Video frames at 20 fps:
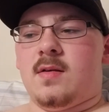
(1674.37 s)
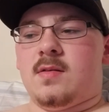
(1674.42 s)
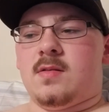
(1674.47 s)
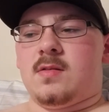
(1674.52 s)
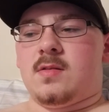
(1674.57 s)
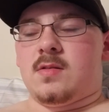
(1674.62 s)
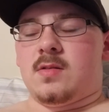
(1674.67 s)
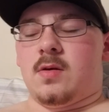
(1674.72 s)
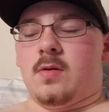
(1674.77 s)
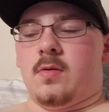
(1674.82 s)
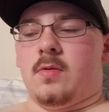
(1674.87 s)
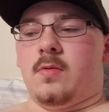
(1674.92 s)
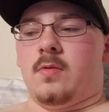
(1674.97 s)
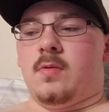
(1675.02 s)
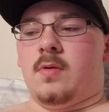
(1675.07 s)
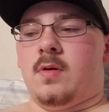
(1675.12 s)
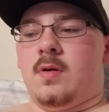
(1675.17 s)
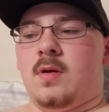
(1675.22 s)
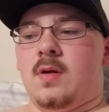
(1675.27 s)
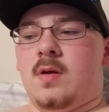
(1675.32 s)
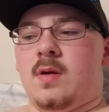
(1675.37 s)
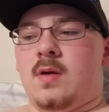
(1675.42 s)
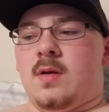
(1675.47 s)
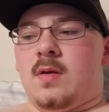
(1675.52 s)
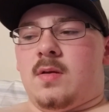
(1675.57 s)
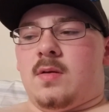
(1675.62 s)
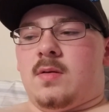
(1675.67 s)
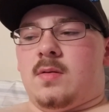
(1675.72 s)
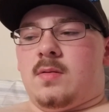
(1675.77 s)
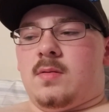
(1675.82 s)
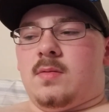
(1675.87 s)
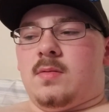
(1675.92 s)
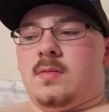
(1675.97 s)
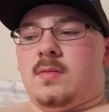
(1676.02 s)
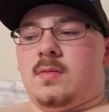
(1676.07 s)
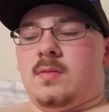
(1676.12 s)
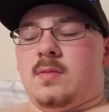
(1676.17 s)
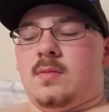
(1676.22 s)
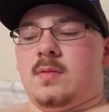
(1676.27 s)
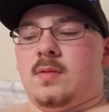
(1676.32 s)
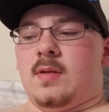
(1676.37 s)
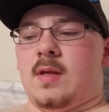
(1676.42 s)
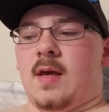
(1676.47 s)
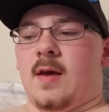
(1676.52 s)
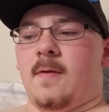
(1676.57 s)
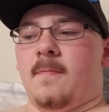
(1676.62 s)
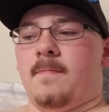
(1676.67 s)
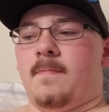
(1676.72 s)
So yeah.